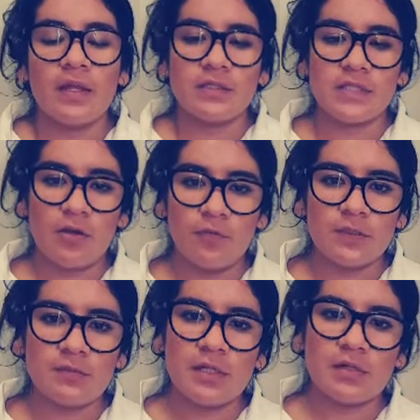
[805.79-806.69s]
The
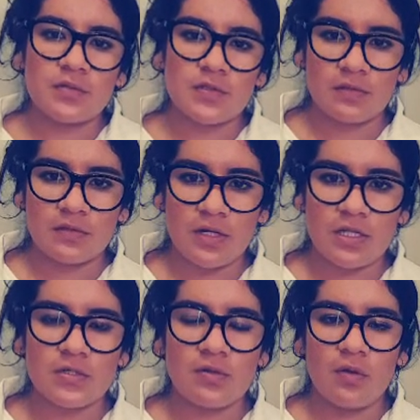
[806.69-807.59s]
optimal
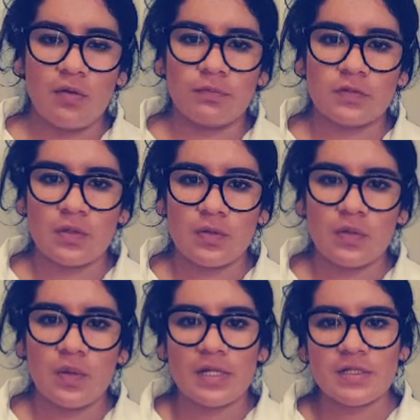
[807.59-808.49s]
concentration of
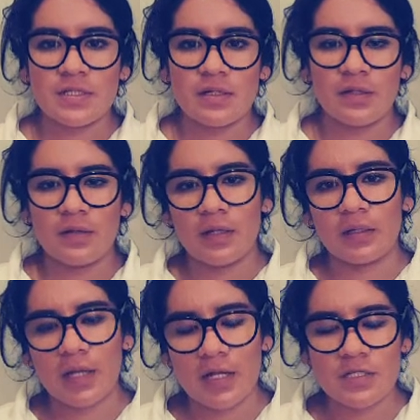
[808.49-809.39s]
sodium alginate
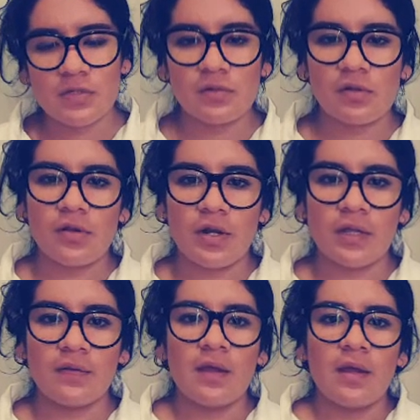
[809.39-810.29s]
and calcium
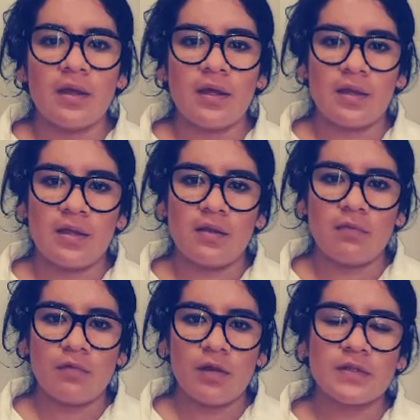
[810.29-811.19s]
chloride
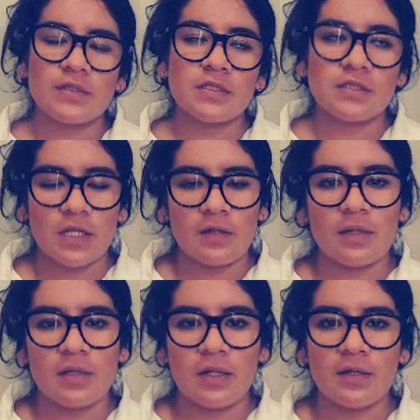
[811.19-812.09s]
were
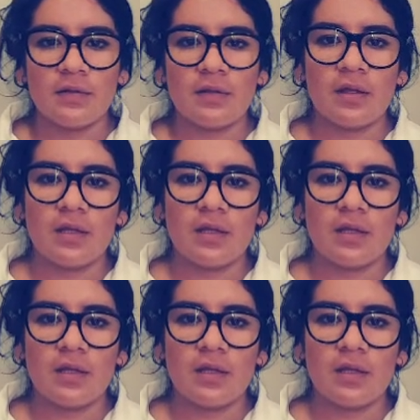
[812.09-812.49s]
determined